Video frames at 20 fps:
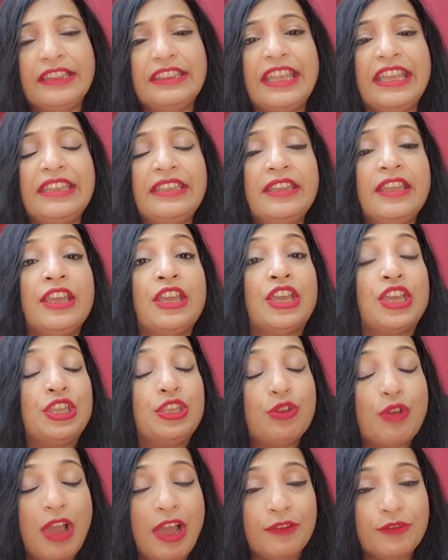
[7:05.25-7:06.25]
Then
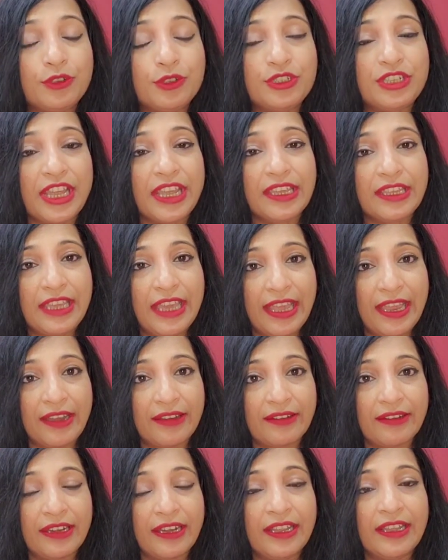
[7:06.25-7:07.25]
you have to take
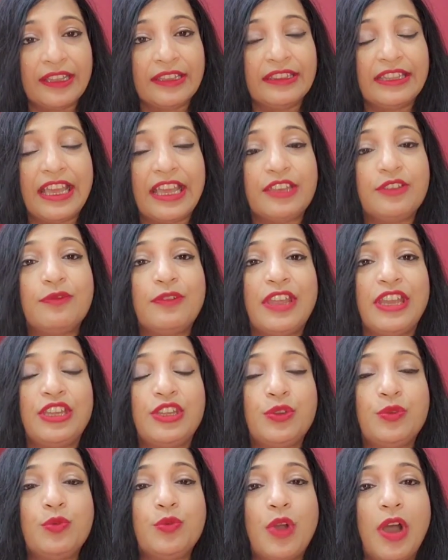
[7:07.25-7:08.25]
care that
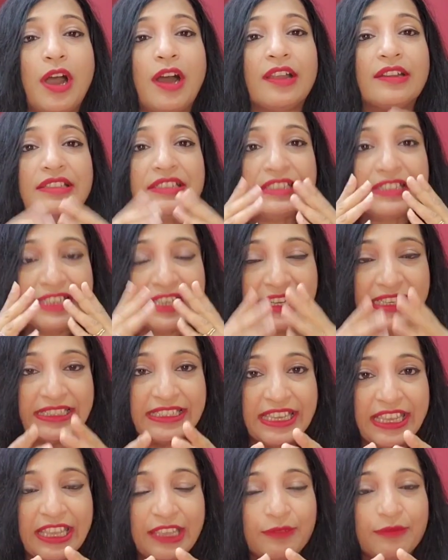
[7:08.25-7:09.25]
when you are
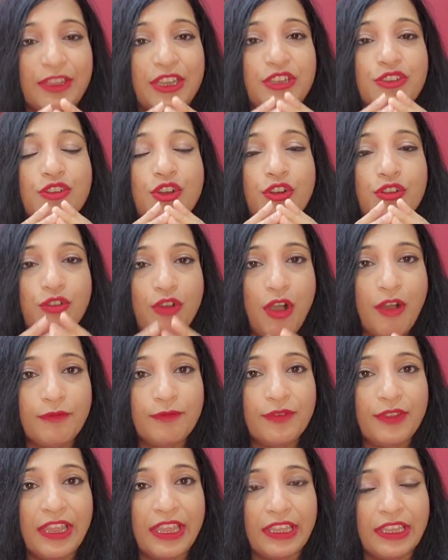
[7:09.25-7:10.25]
sneezing, when you are
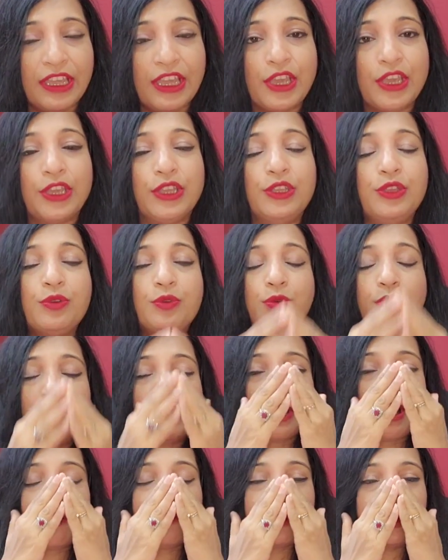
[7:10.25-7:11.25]
coughing,
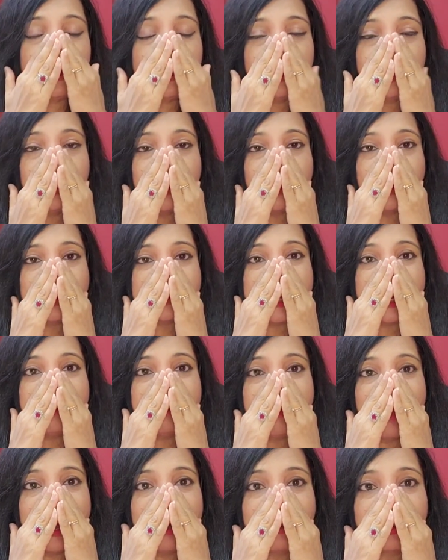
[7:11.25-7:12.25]
you cover your nose
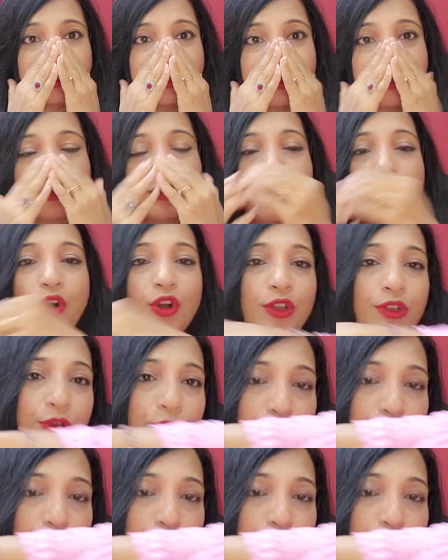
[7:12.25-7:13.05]
and mouth, or